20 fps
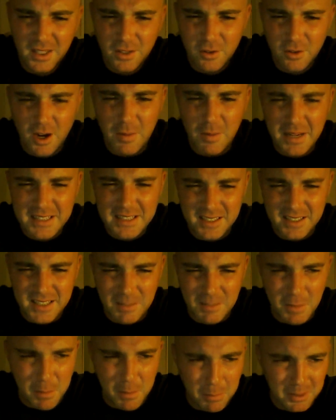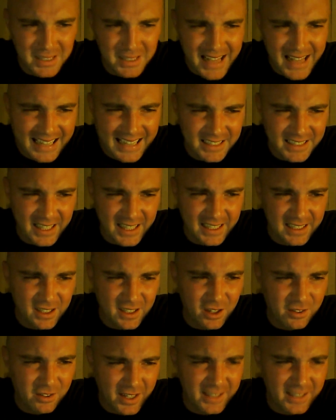Rob S says I'm a black knight.
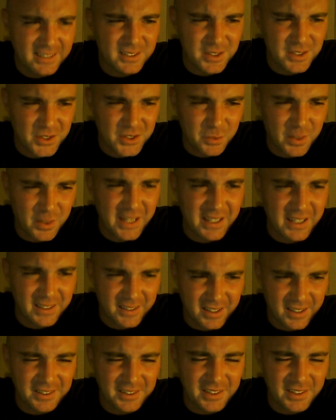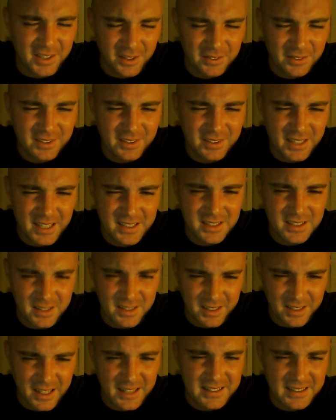All right, sweet. There you go.
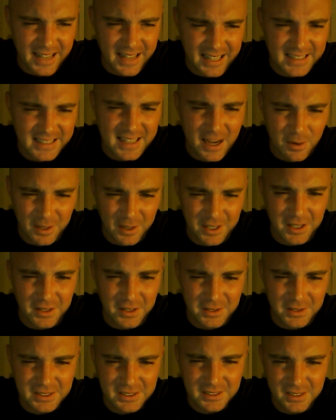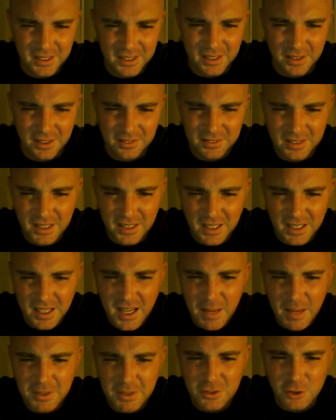That's how it goes,
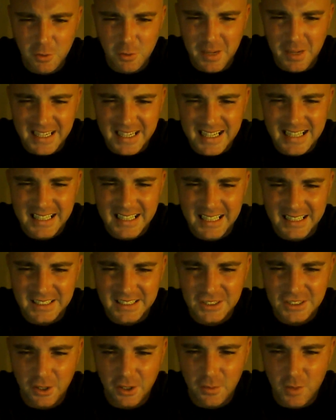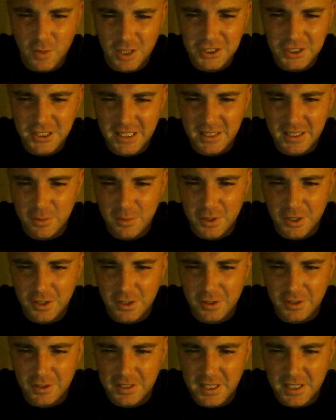Mr. Joe Biden, nice. Started watching it at work
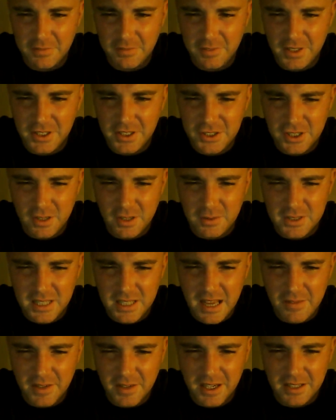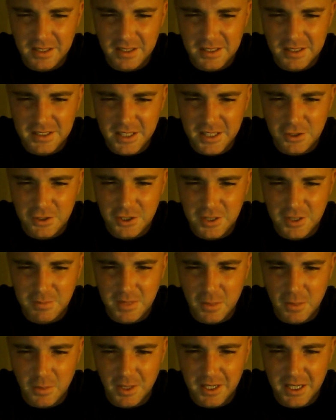earlier. Got to finish. I was laughing at the scared sheep
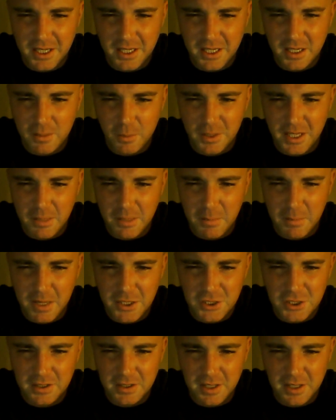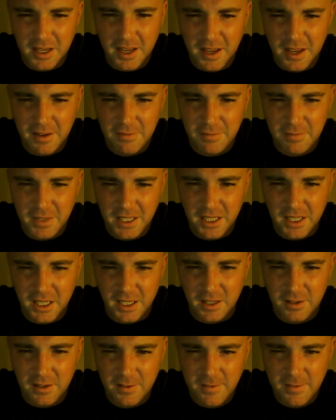that were getting up when he mentioned
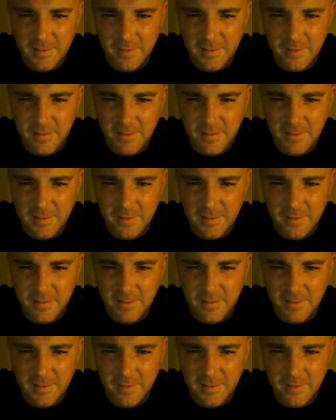FE.